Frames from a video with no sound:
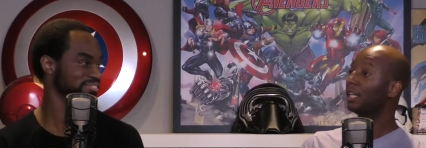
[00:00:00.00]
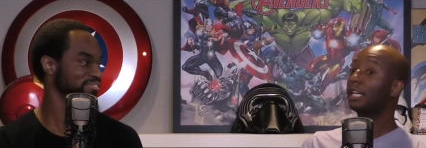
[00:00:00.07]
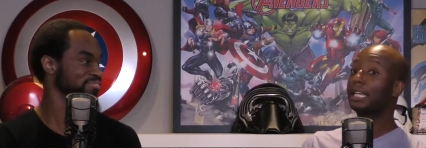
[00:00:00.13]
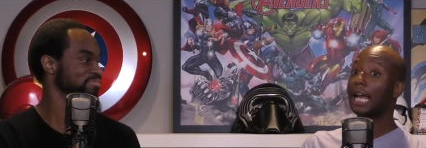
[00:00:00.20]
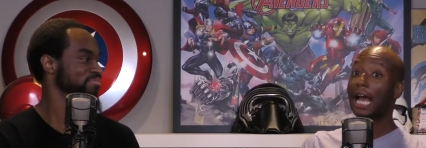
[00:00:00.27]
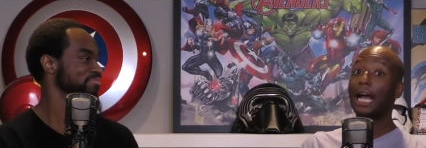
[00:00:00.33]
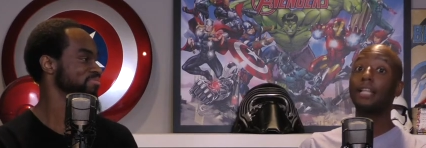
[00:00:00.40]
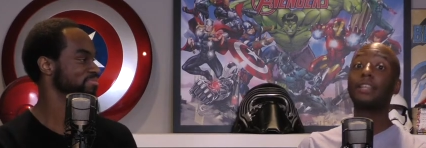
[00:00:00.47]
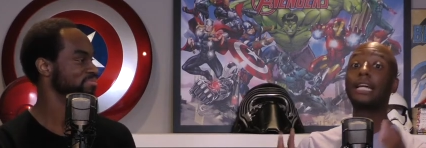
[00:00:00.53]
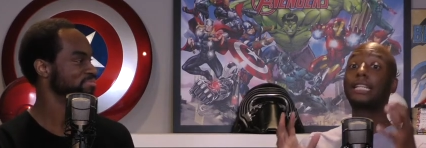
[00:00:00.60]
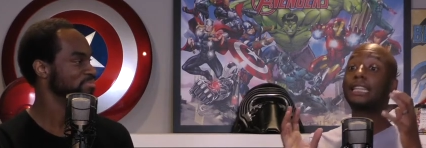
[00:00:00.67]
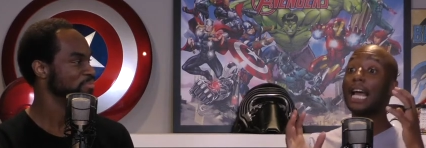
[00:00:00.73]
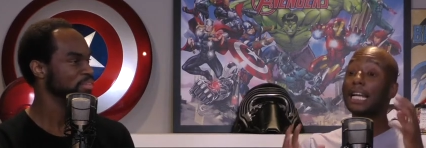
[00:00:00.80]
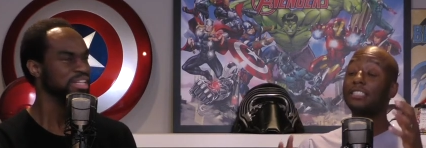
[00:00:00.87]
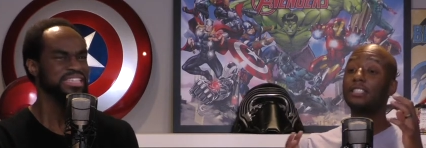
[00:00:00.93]
Speaker 1: The
Speaker 2: cat
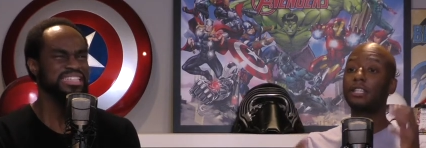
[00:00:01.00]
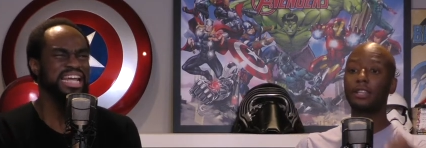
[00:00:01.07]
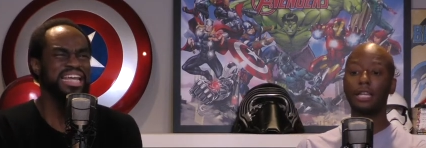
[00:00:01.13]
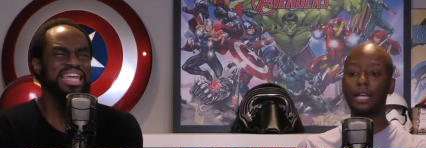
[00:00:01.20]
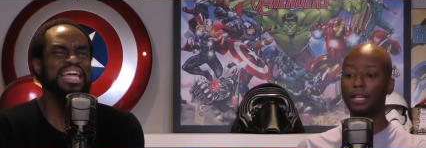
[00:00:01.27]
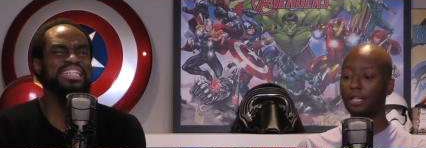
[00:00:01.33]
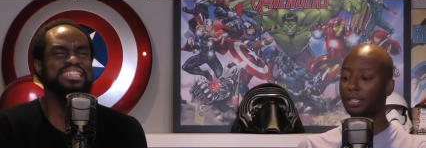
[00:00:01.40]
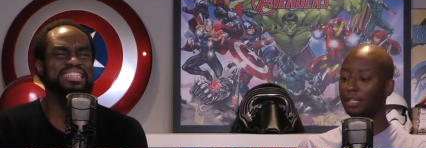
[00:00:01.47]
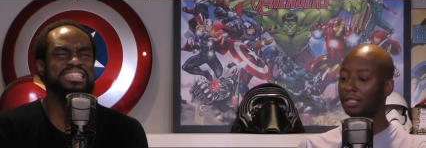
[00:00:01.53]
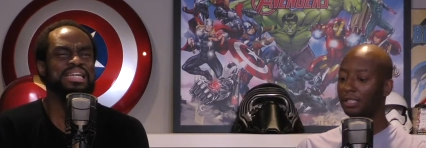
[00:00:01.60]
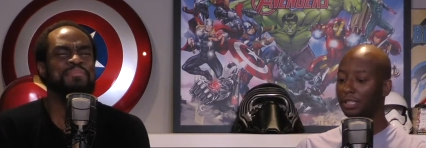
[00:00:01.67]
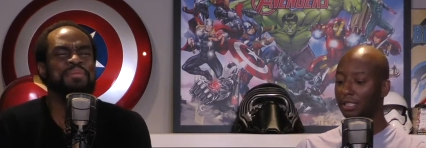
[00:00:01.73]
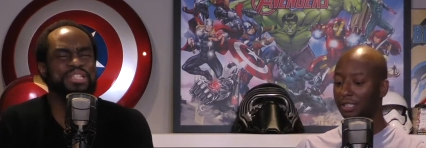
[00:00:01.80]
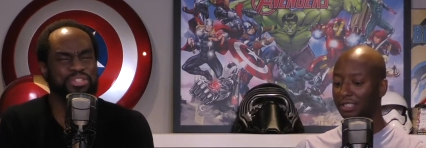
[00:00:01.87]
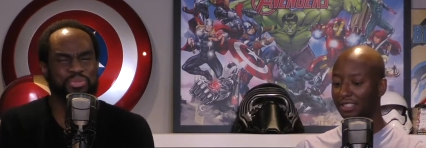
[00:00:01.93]
like that's the J.K. Thing.
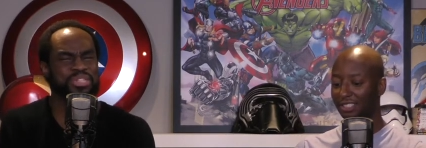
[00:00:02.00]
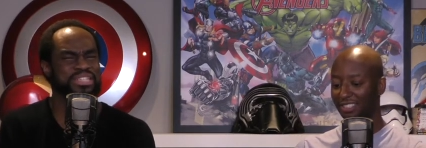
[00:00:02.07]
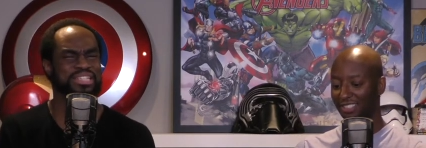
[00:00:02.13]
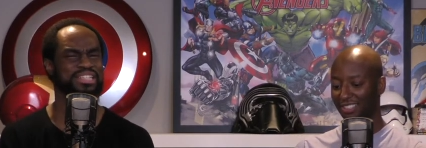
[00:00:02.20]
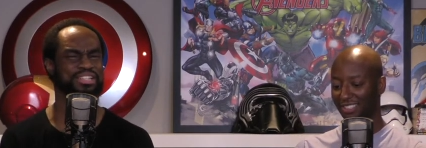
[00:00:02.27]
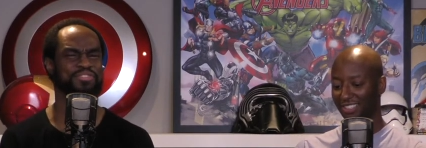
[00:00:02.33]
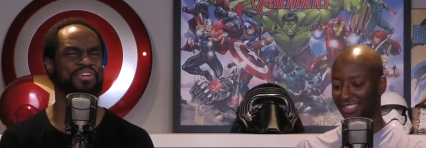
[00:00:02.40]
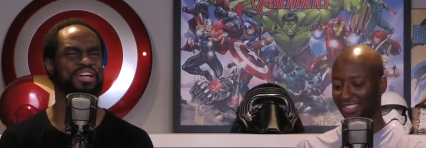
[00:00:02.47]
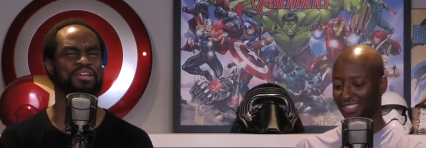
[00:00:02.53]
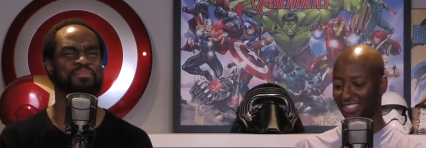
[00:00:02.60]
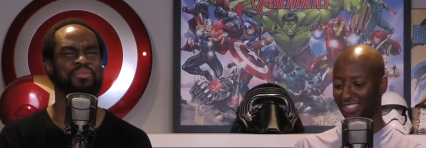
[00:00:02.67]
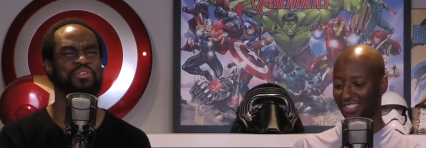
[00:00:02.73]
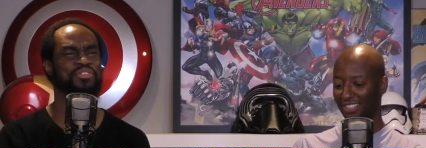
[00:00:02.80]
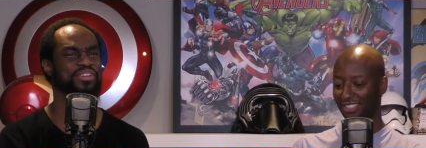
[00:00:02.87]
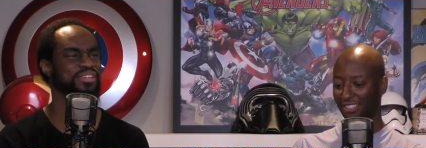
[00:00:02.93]
Speaker 1: Simmons was in this fucking
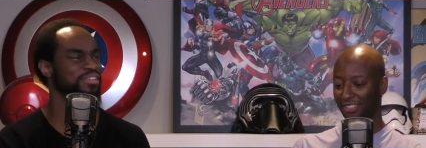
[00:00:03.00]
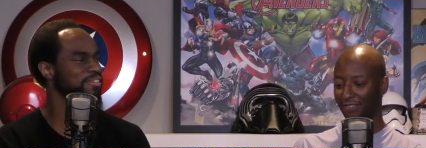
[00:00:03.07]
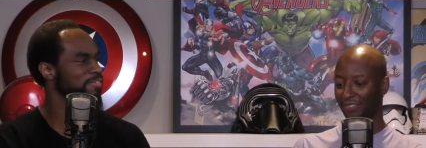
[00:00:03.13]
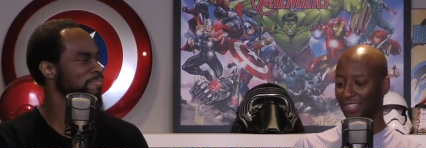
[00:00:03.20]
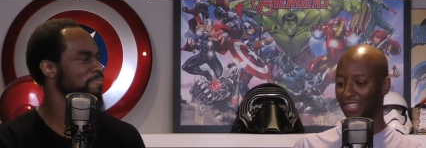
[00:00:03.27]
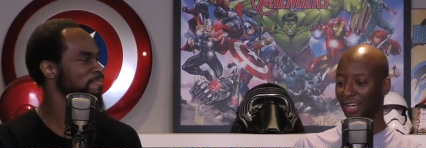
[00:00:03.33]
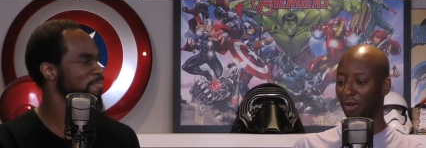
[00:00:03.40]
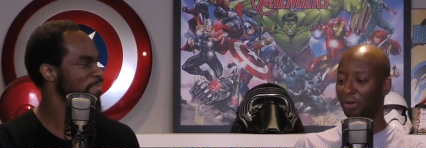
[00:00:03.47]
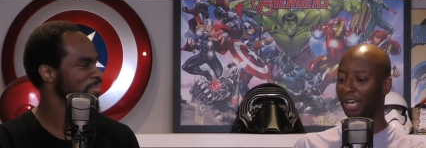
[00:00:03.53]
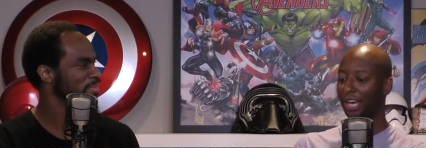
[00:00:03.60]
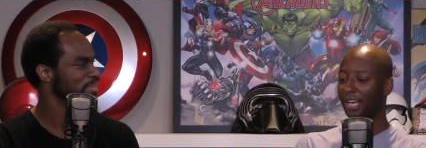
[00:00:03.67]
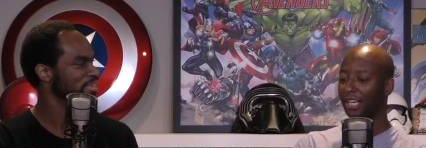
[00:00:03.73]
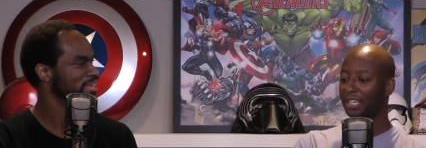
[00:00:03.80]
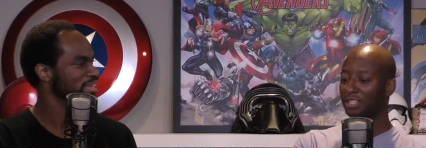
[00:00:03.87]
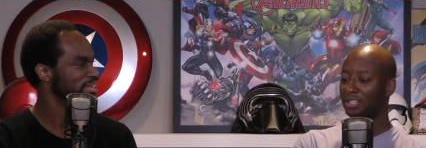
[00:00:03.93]
movie.
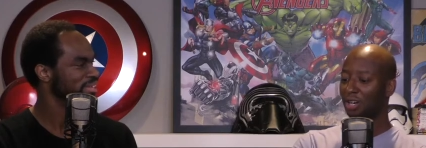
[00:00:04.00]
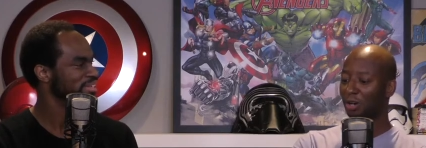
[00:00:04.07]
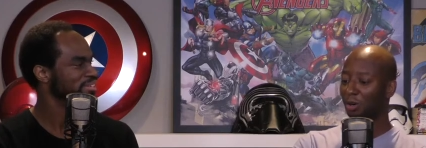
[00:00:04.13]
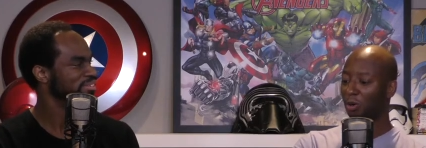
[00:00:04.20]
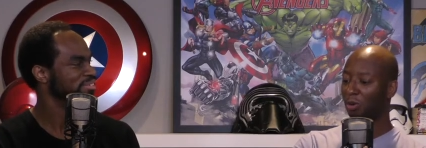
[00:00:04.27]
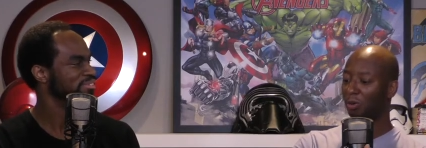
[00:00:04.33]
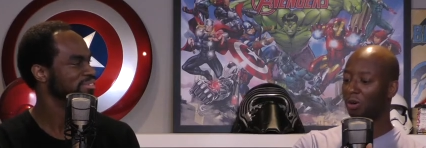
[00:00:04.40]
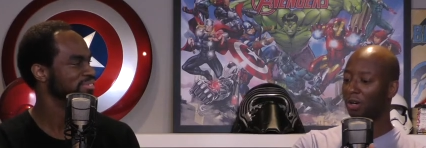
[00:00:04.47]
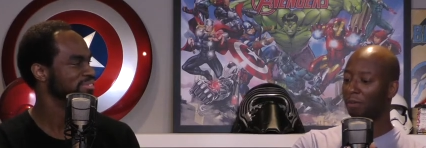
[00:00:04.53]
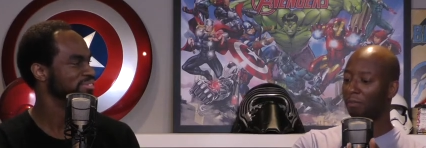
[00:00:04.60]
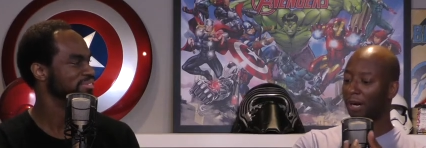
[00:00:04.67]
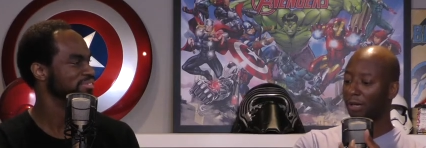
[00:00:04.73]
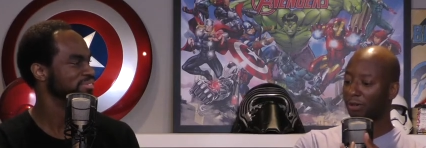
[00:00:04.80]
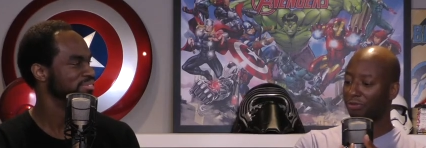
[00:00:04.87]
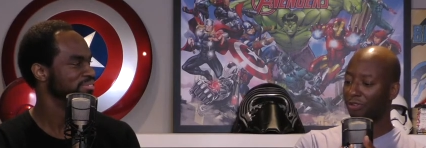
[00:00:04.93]
Speaker 2: Okay, so
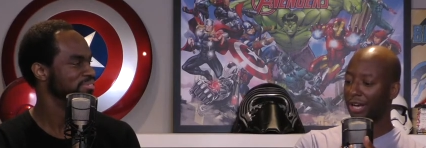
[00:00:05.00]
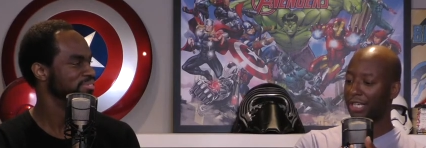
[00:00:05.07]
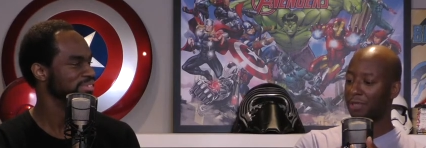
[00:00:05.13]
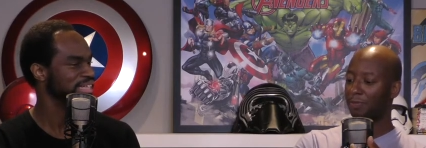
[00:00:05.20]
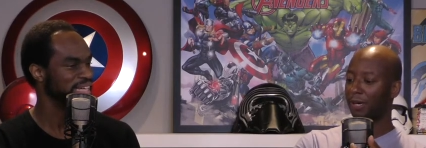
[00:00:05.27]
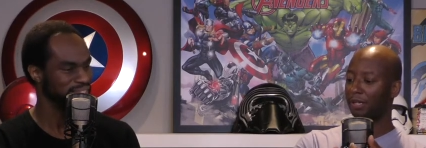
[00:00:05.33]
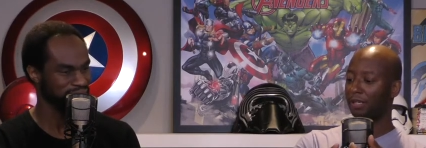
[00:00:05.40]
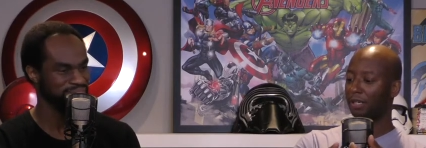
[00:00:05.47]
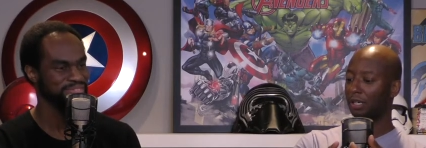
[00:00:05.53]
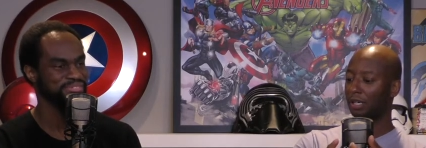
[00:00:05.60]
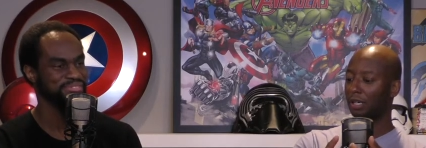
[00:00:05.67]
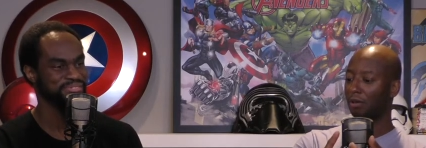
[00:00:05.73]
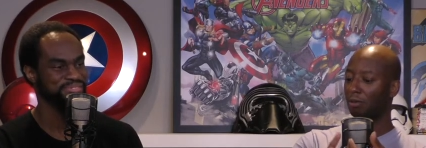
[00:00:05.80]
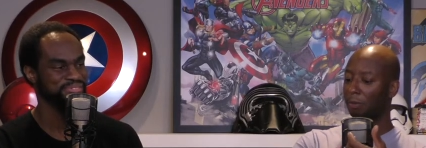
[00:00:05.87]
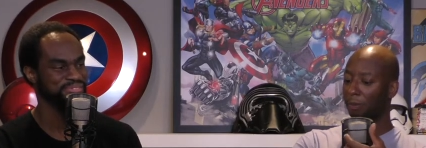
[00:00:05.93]
Michael
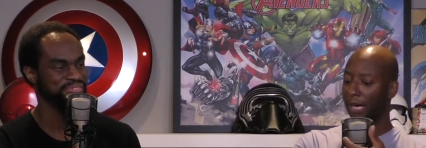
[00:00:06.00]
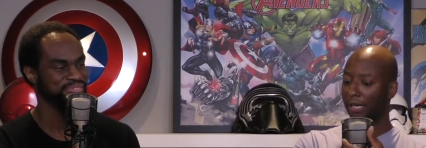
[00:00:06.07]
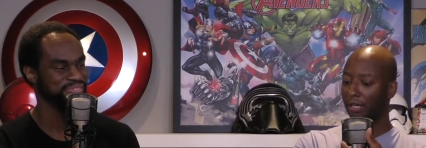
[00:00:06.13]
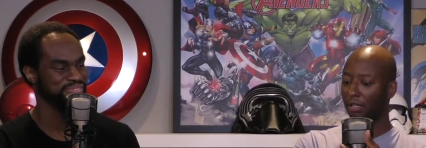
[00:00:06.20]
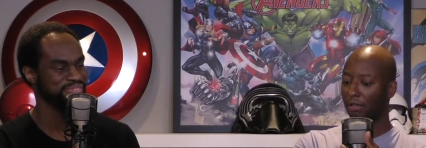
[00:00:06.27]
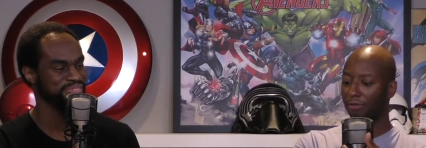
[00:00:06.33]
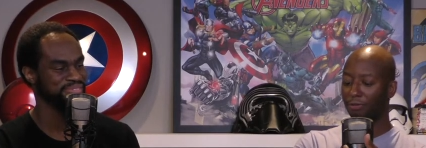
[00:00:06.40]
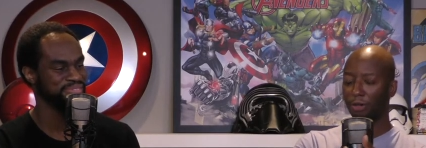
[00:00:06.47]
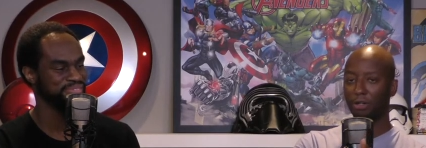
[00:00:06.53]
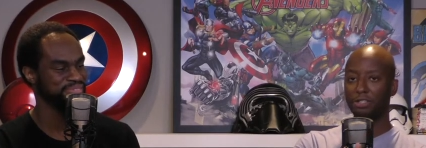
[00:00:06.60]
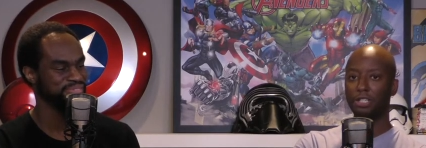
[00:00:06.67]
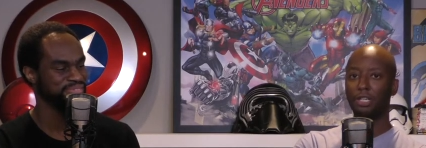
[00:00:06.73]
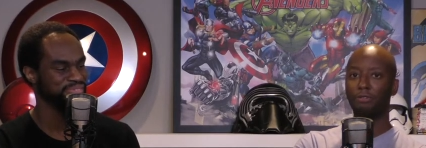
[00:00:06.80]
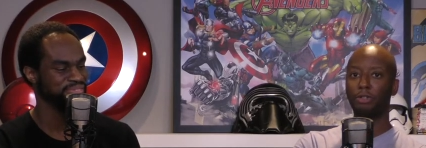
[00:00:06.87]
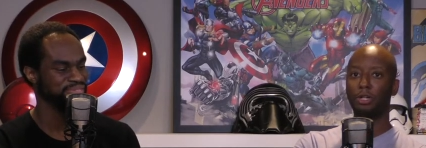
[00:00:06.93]
Fassbender, yeah. Rebecca
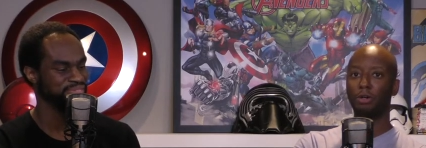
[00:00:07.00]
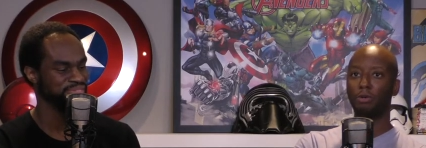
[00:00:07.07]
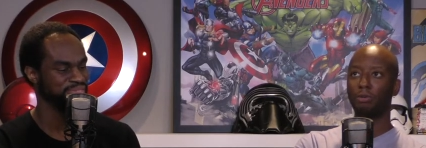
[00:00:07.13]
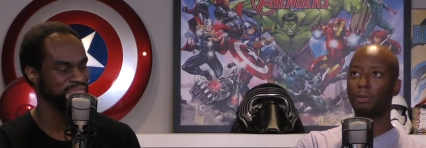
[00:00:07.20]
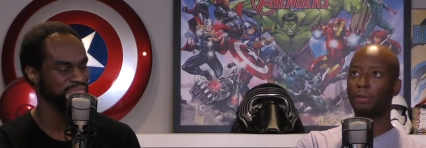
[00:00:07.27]
Ferguson. If you don't